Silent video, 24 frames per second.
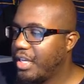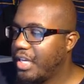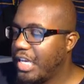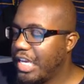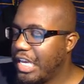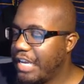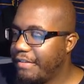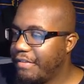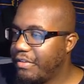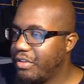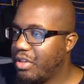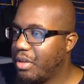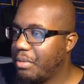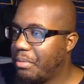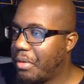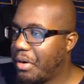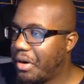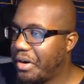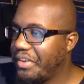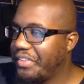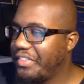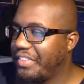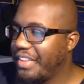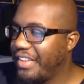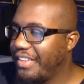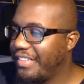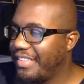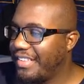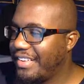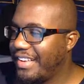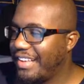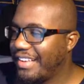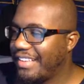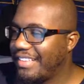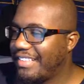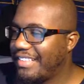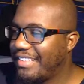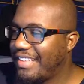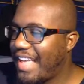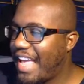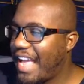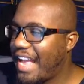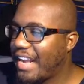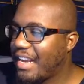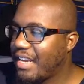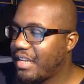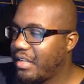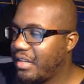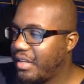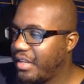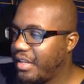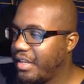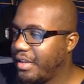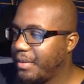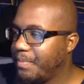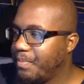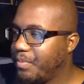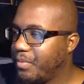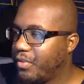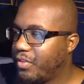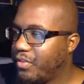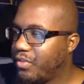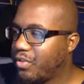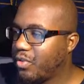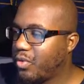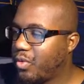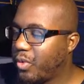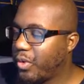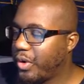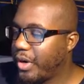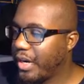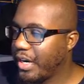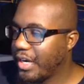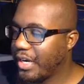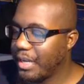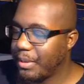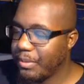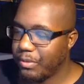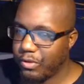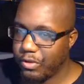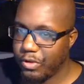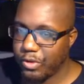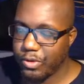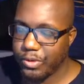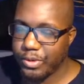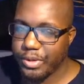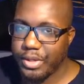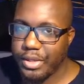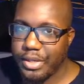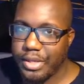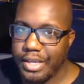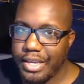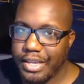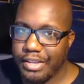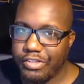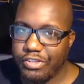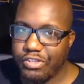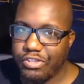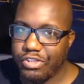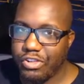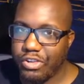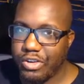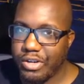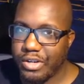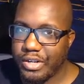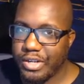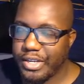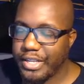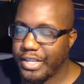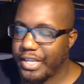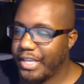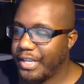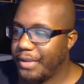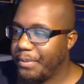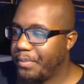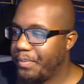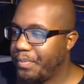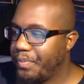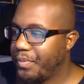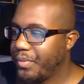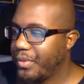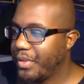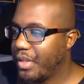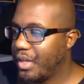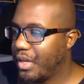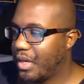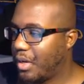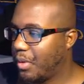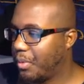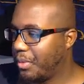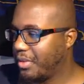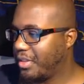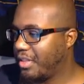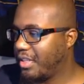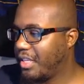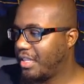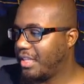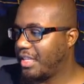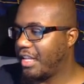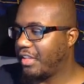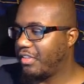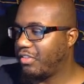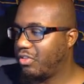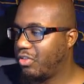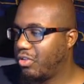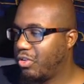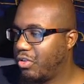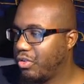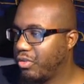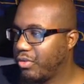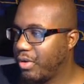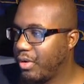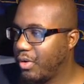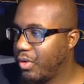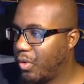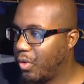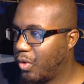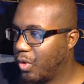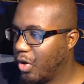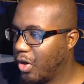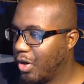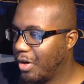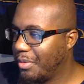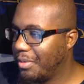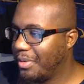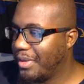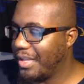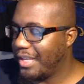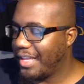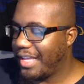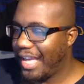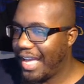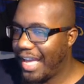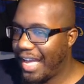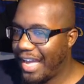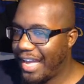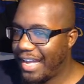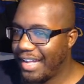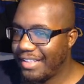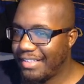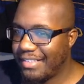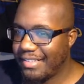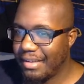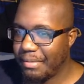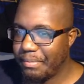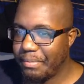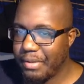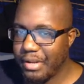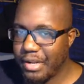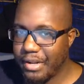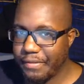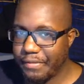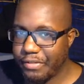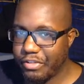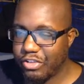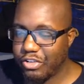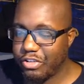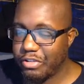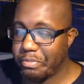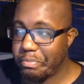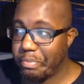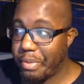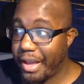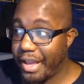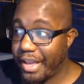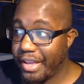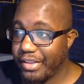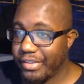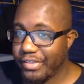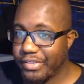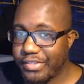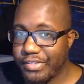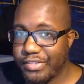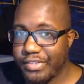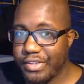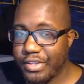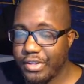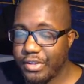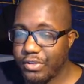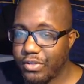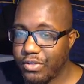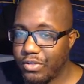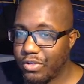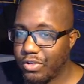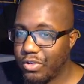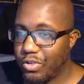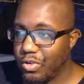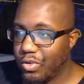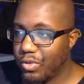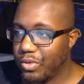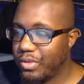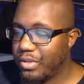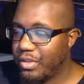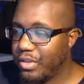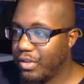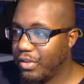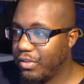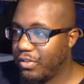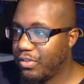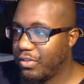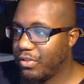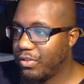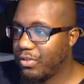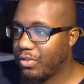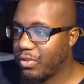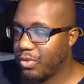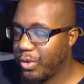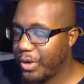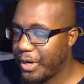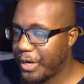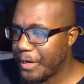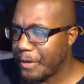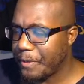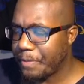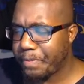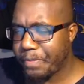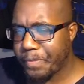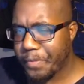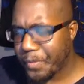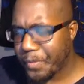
Even though Mars isn't exactly squaring Neptune, is certainly uh, within that two degree orb, adds a bit of spice to this square.